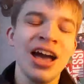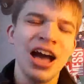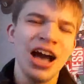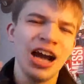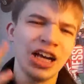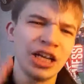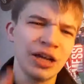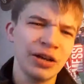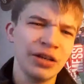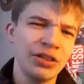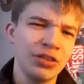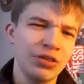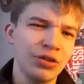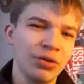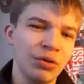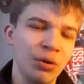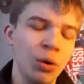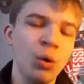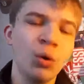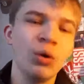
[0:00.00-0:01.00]
and going
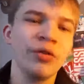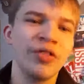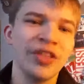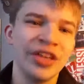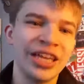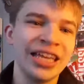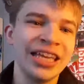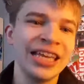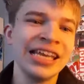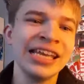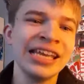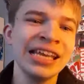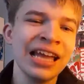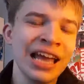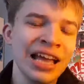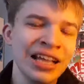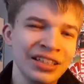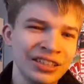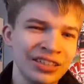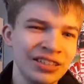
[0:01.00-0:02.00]
through all of the key
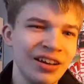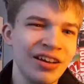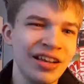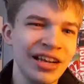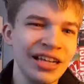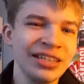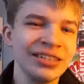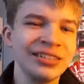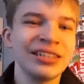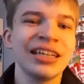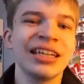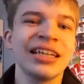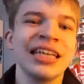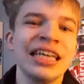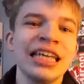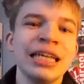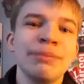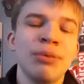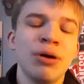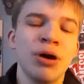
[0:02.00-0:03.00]
signings and
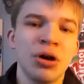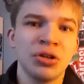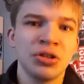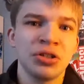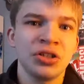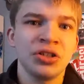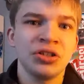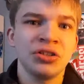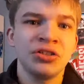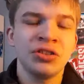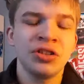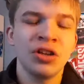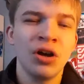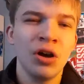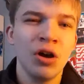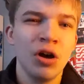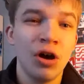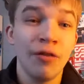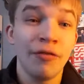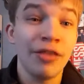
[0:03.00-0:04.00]
key departures
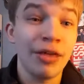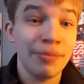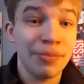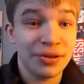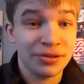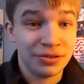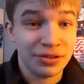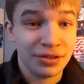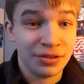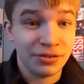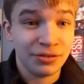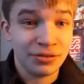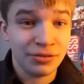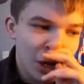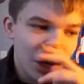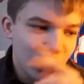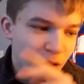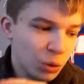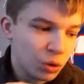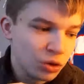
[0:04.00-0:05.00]
of their business.
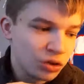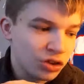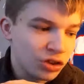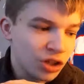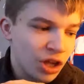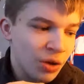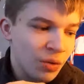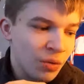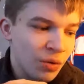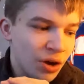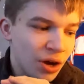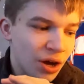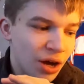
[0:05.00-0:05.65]
And also,